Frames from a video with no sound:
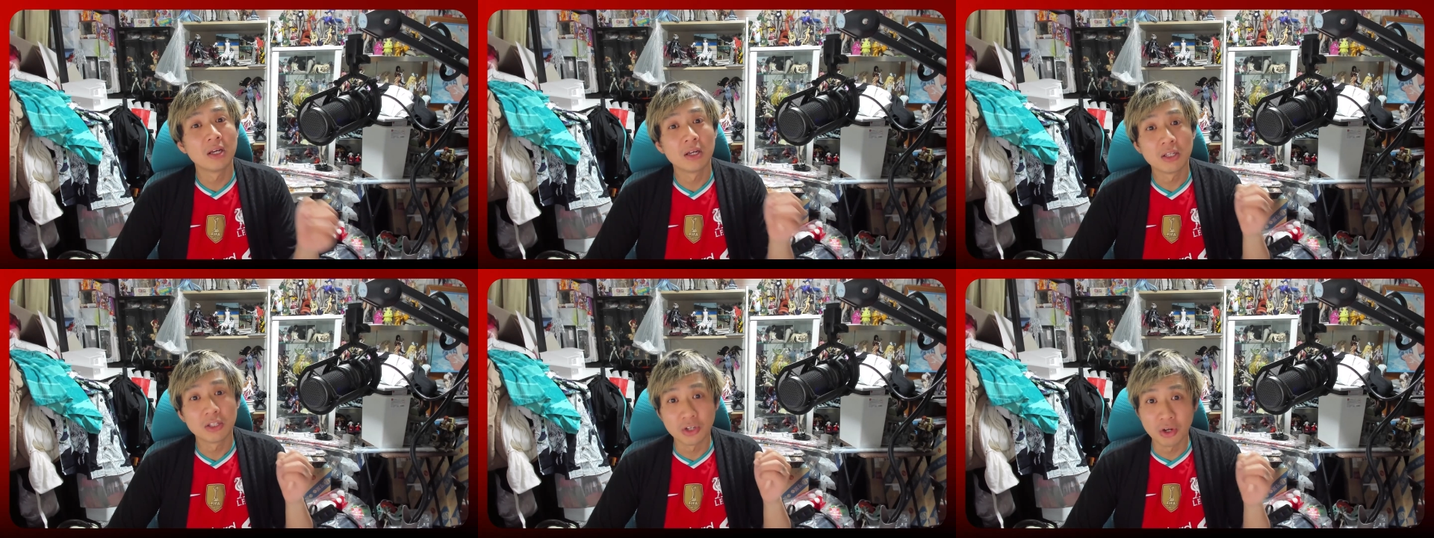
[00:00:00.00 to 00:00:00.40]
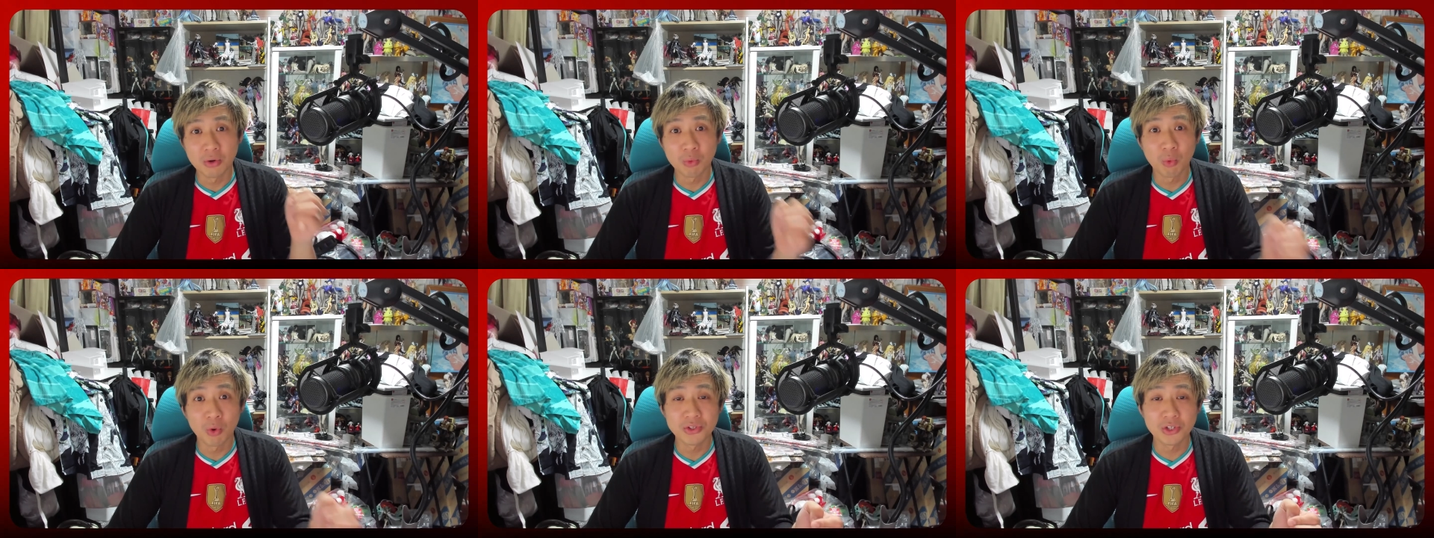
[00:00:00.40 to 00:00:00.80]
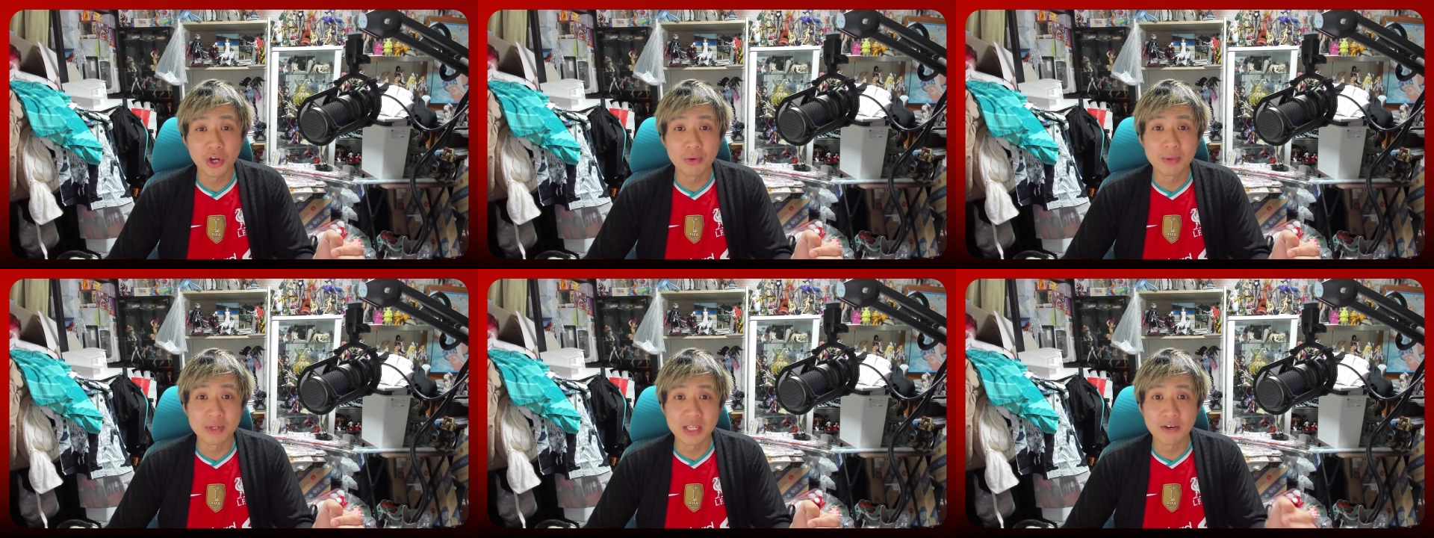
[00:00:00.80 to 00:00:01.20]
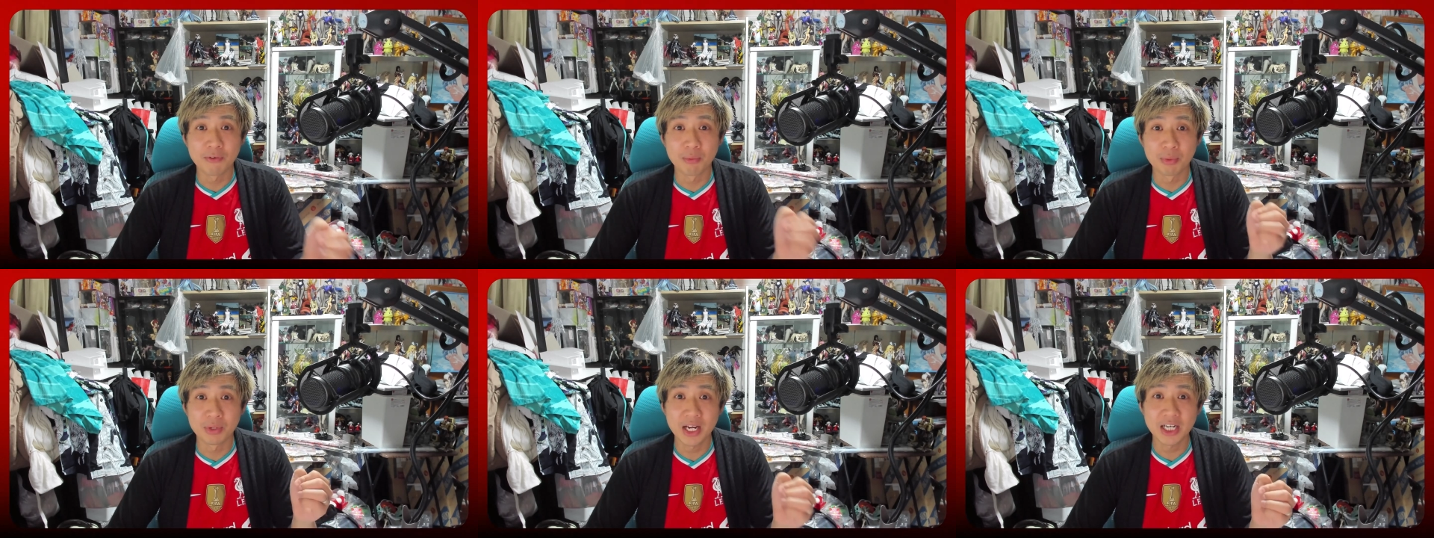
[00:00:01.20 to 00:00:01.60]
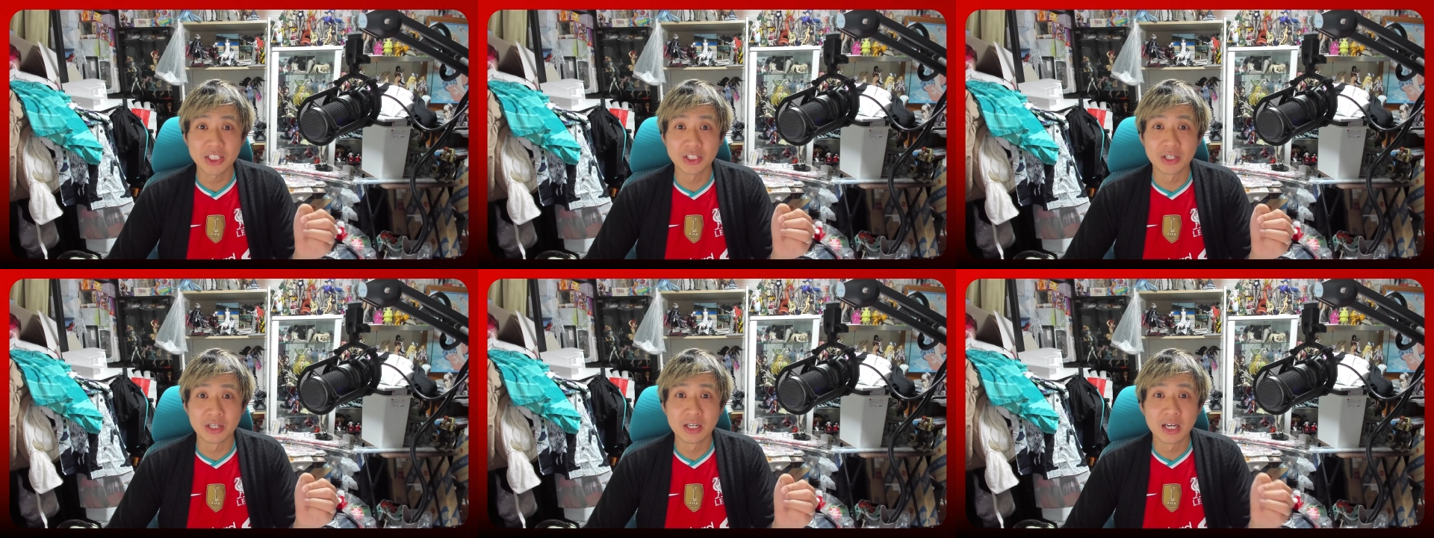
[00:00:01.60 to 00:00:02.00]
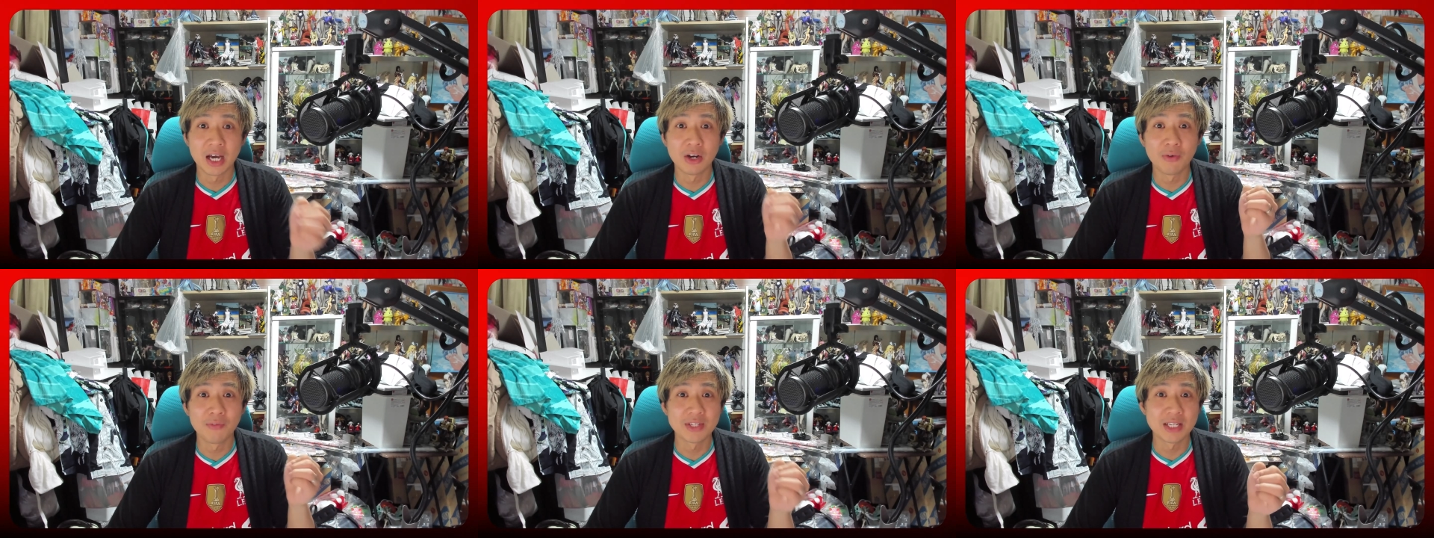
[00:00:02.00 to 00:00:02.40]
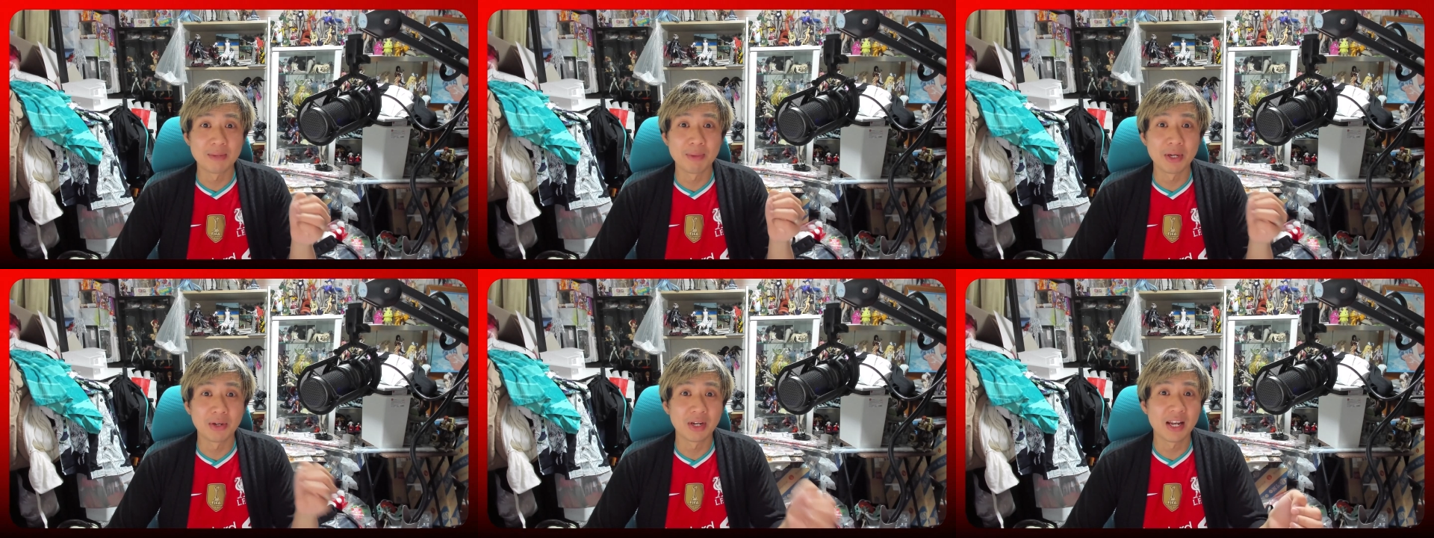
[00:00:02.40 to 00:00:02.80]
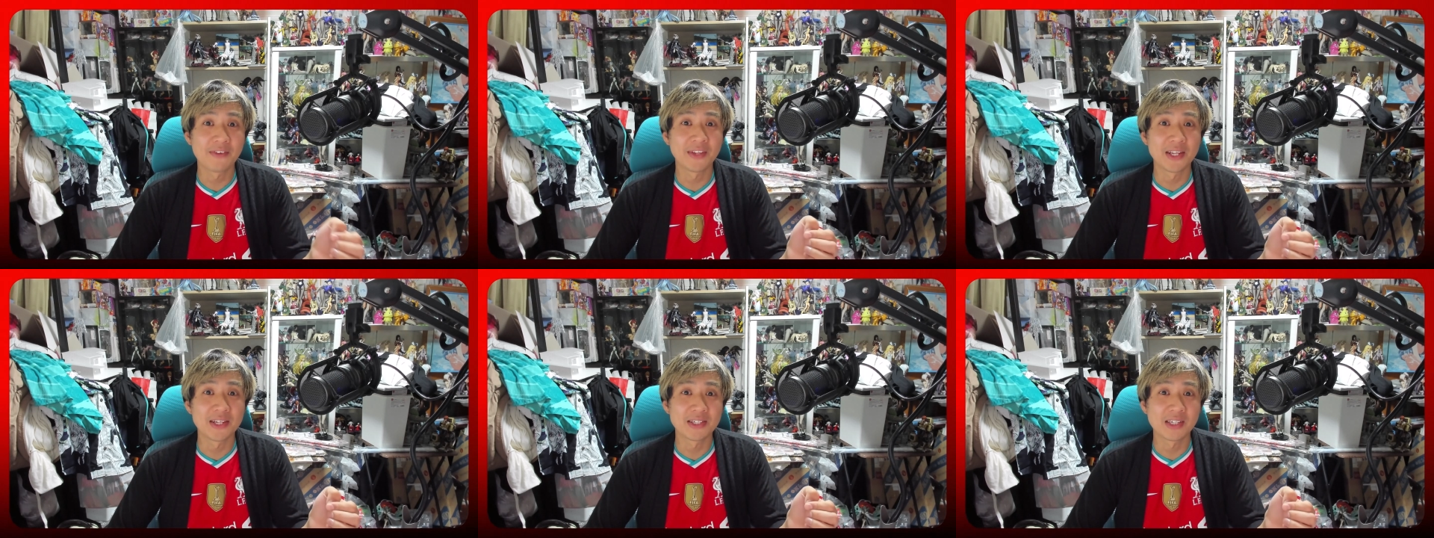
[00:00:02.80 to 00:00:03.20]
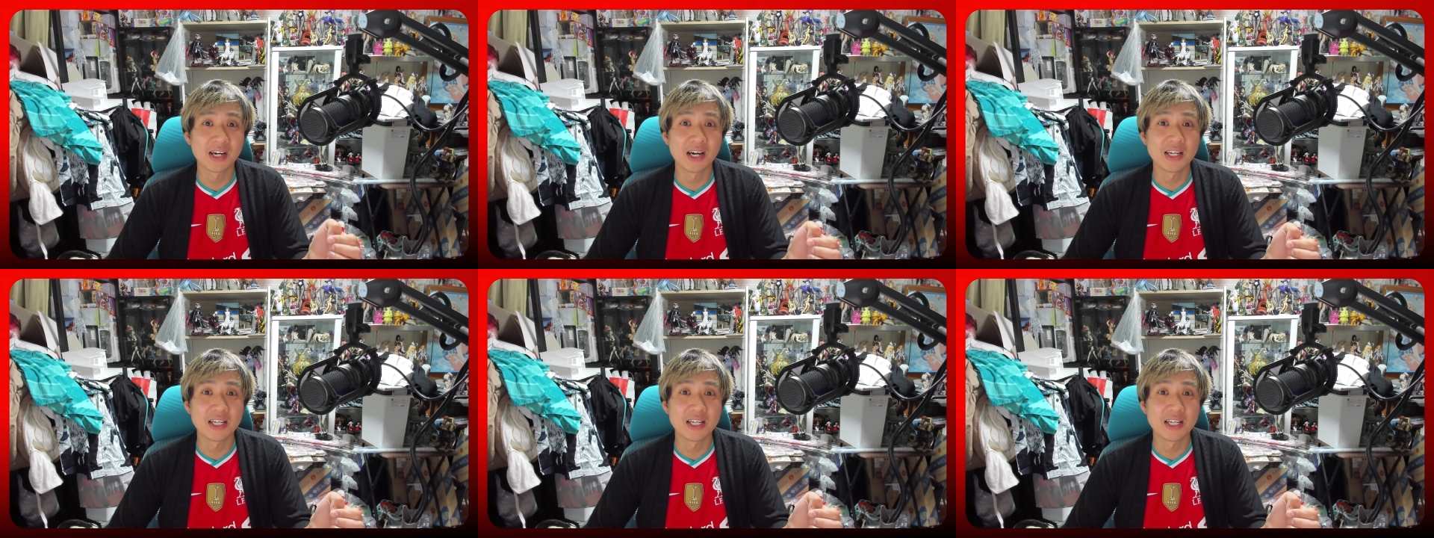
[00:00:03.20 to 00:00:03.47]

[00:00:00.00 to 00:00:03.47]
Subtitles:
wants Gomez there for protection, and obviously being on the left-hand side,